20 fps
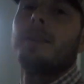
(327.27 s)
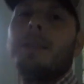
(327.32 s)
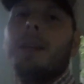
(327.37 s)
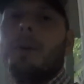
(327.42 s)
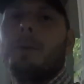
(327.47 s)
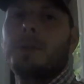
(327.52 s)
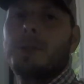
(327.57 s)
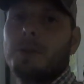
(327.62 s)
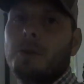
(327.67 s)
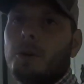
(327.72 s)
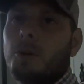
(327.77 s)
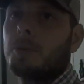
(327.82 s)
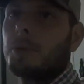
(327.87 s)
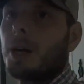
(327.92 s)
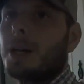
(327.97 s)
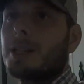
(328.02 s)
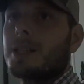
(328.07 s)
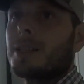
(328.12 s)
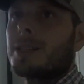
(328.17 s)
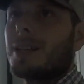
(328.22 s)
That was a cool
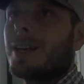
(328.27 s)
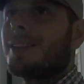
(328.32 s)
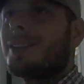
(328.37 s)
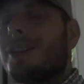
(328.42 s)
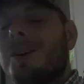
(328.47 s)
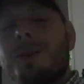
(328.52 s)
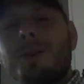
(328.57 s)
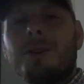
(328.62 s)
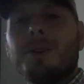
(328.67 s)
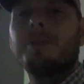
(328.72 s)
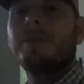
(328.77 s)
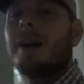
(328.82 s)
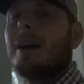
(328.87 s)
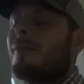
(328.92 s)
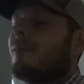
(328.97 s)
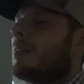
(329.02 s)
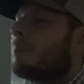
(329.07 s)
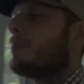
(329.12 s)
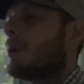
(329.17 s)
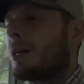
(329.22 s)
process. I don't know if I
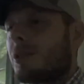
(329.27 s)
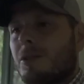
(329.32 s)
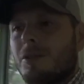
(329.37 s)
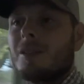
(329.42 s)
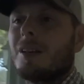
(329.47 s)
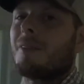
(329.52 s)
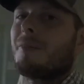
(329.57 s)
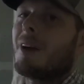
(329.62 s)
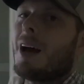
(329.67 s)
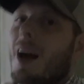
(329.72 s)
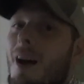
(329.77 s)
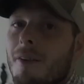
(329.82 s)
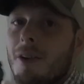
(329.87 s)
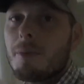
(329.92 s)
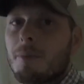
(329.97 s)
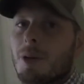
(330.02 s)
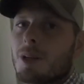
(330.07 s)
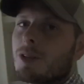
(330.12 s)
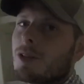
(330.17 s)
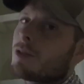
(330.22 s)
have any pictures of that. If I have
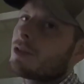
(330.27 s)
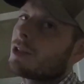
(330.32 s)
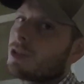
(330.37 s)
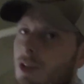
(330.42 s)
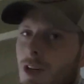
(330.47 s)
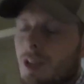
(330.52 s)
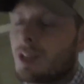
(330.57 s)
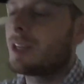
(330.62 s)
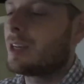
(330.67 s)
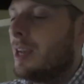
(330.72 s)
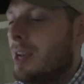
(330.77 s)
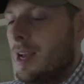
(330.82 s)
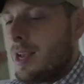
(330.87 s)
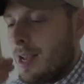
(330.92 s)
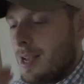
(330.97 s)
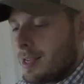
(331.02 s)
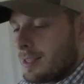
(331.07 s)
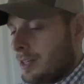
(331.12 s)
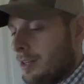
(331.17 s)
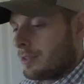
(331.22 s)
any pictures, I'll show you.
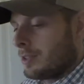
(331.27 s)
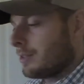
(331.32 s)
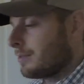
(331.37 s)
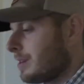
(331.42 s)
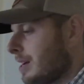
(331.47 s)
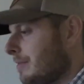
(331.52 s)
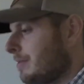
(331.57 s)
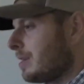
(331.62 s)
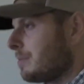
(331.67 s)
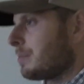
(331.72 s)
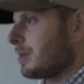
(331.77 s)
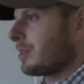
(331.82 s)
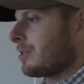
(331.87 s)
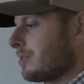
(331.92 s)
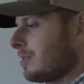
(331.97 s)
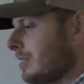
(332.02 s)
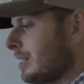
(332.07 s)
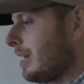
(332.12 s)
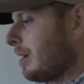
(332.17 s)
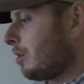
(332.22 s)
Don't know if I have any
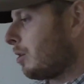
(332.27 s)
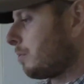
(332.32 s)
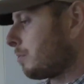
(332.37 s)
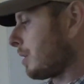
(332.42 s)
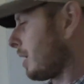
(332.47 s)
pictures of that whole